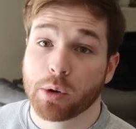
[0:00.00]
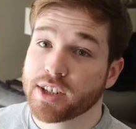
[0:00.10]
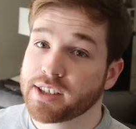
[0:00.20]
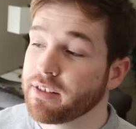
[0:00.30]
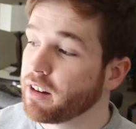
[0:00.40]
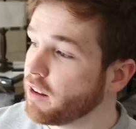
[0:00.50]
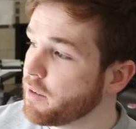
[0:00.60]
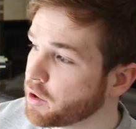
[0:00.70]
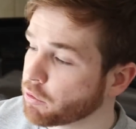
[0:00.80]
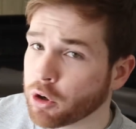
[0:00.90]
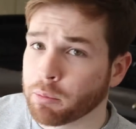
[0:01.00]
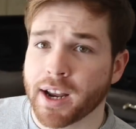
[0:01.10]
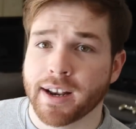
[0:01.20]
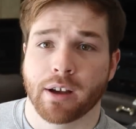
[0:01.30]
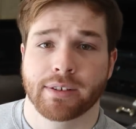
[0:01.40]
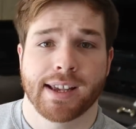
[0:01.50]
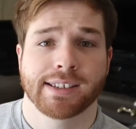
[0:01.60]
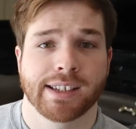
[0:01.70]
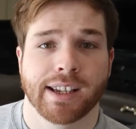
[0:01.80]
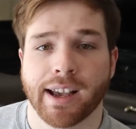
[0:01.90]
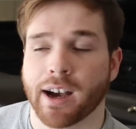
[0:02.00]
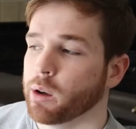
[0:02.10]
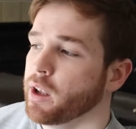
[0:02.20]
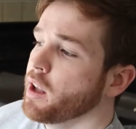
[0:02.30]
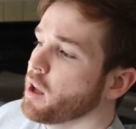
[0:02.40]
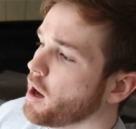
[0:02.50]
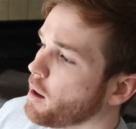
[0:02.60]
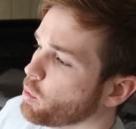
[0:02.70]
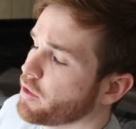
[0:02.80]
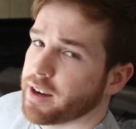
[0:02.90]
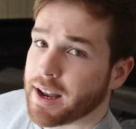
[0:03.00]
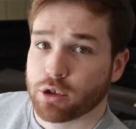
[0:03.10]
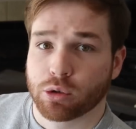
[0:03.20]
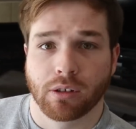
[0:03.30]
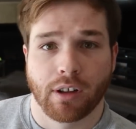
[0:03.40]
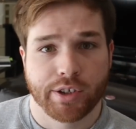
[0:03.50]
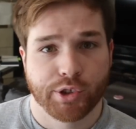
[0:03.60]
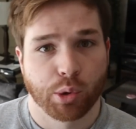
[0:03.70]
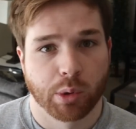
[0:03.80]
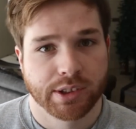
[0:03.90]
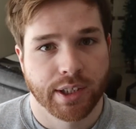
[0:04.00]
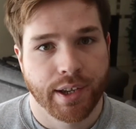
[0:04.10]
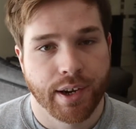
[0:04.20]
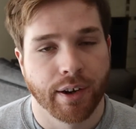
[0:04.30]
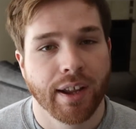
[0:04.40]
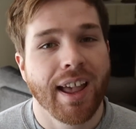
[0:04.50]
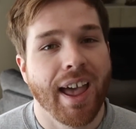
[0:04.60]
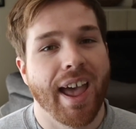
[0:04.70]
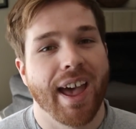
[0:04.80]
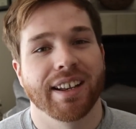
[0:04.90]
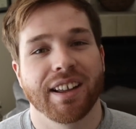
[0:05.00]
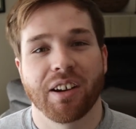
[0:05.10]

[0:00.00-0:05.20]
We're just in the living room right now testing it out with the natural light source in here. And